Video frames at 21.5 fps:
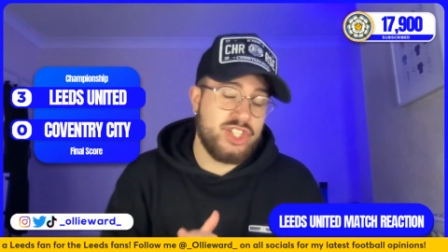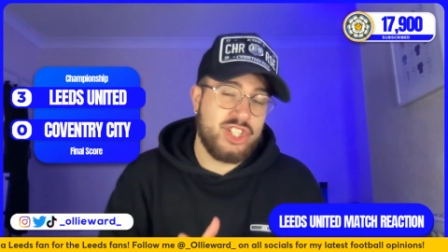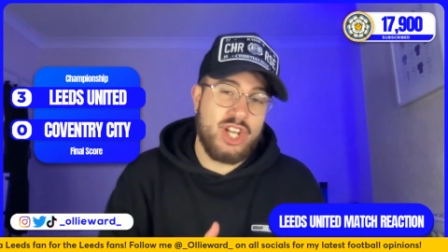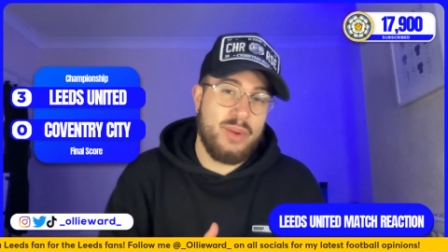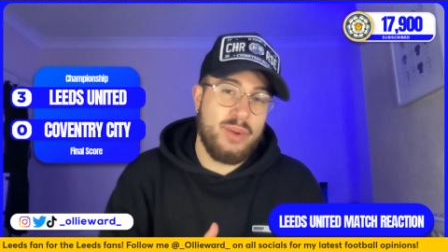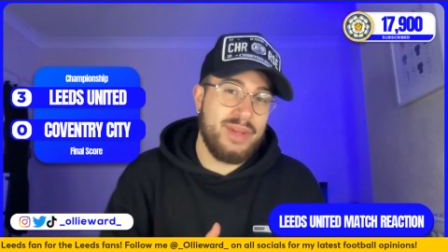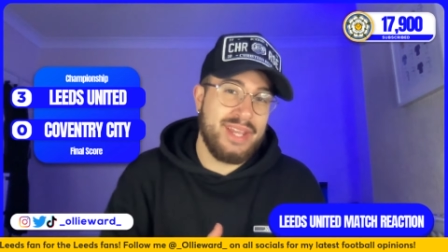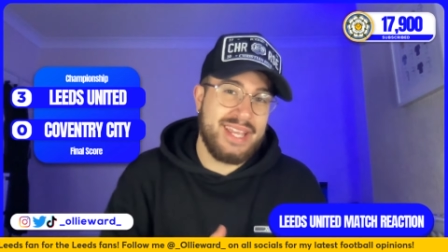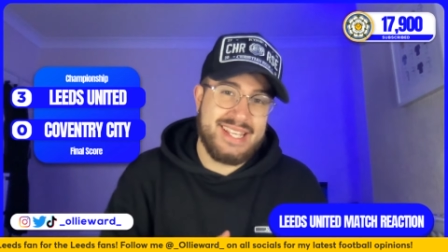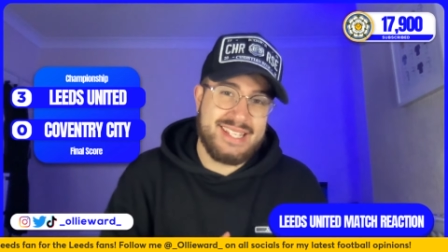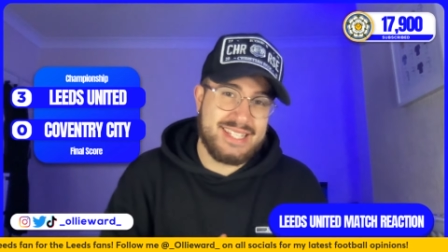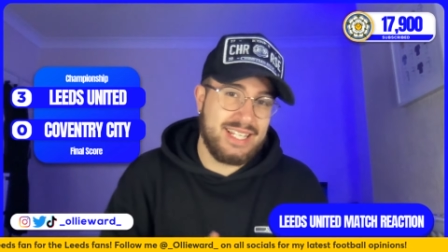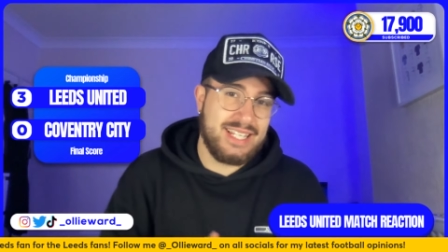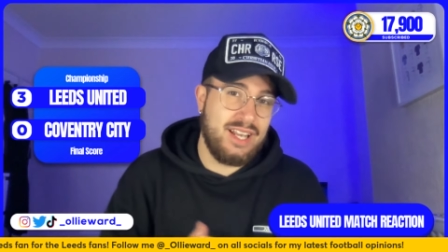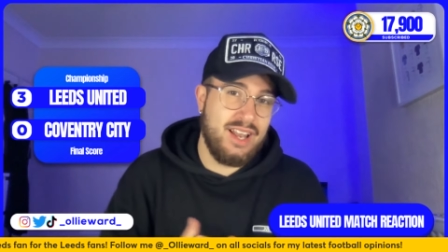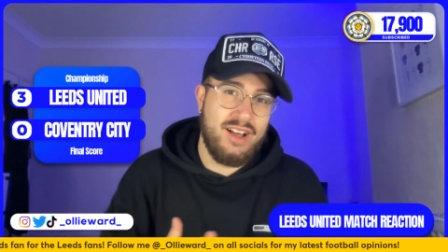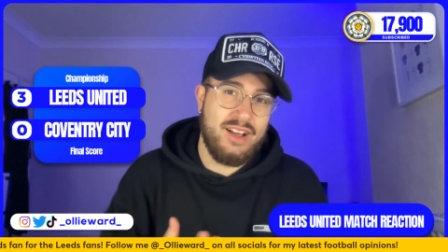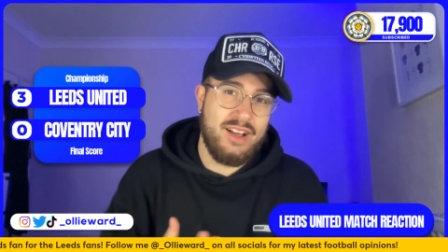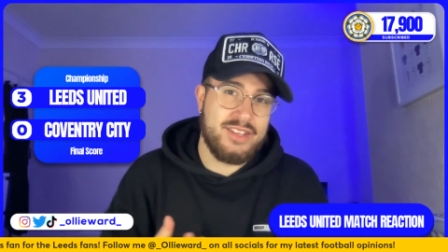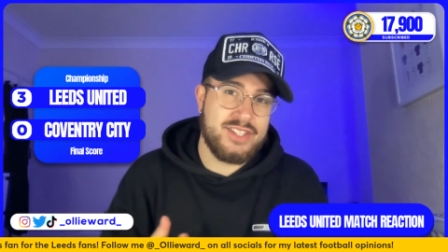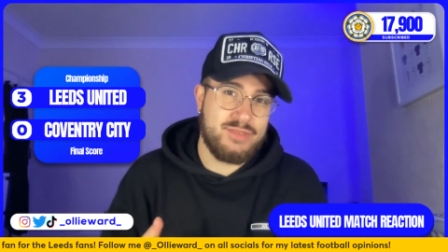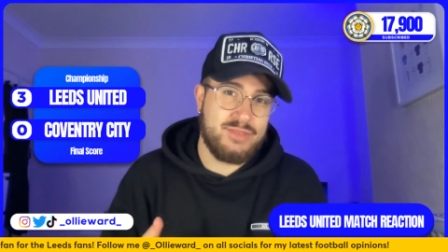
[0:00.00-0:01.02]
showing his
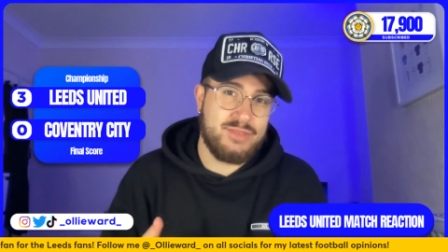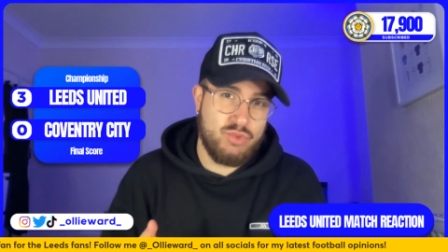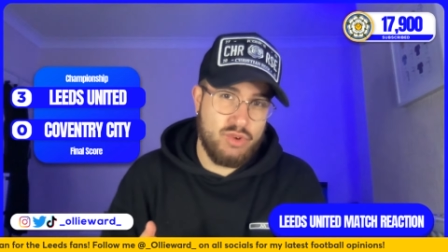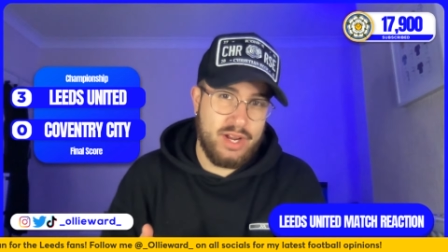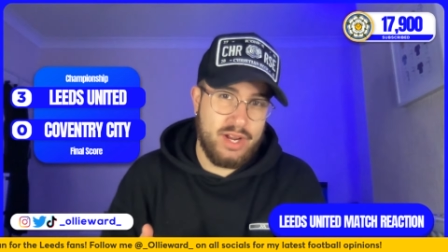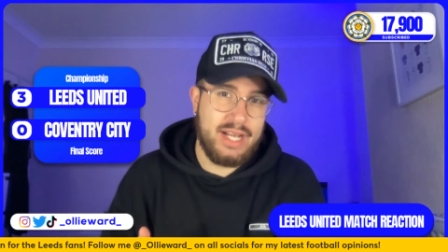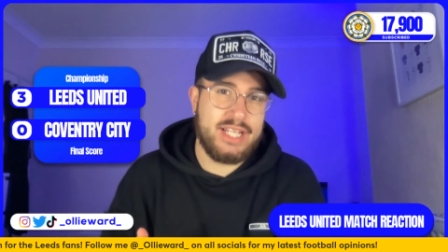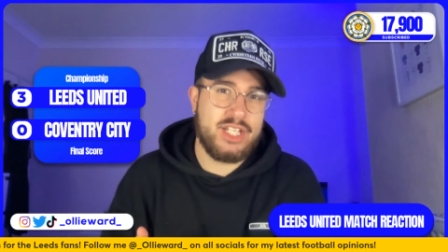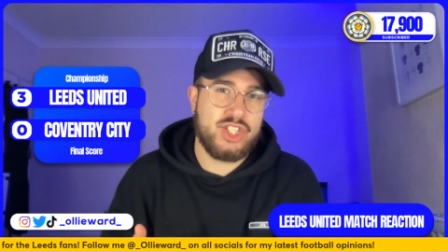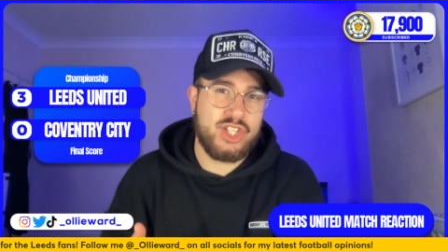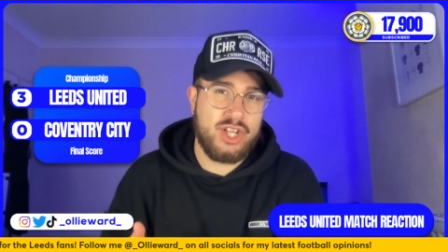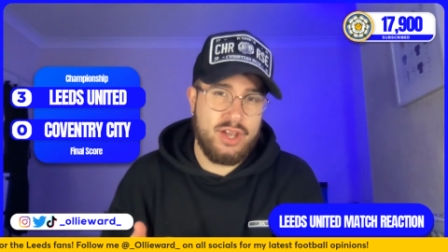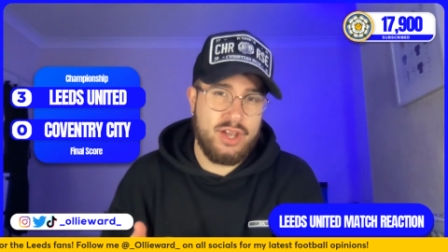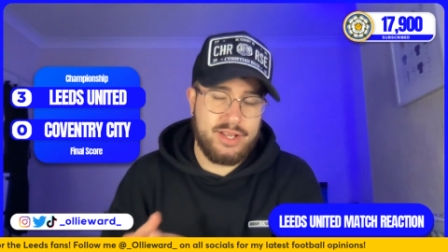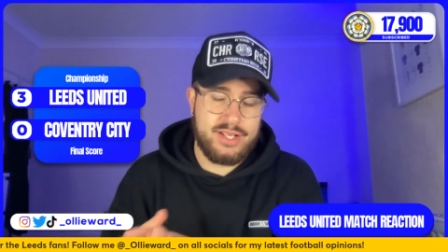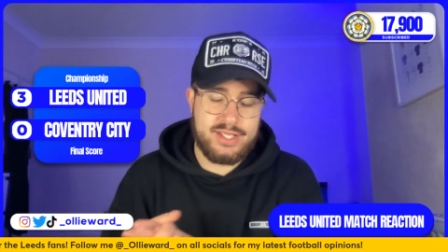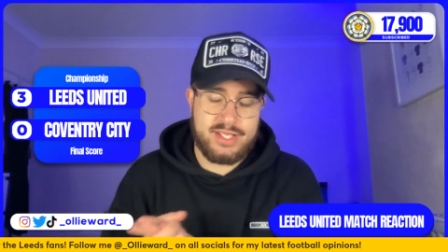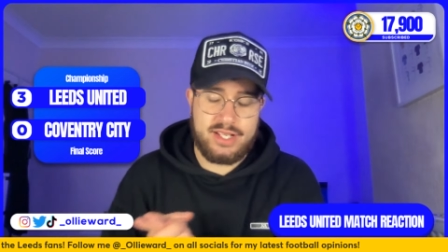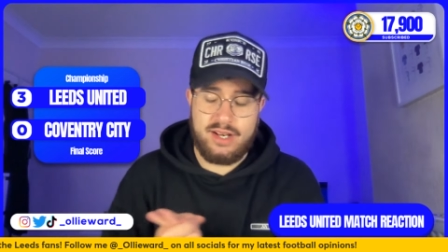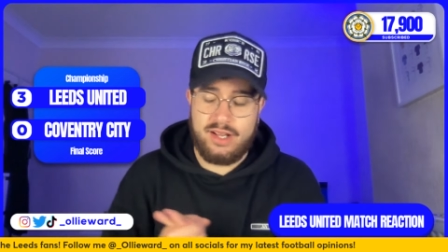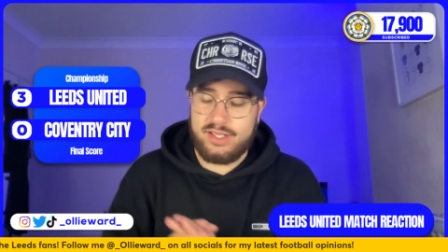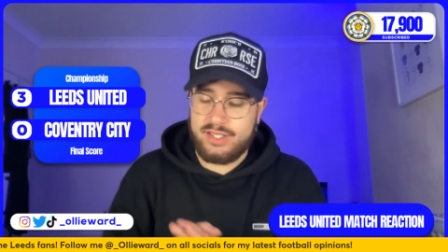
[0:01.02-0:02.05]
class, really showing
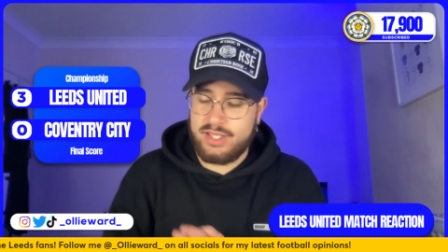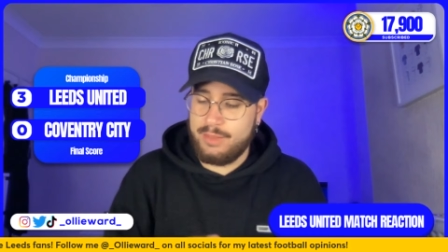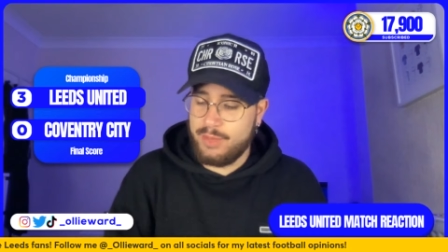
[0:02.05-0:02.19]
his class.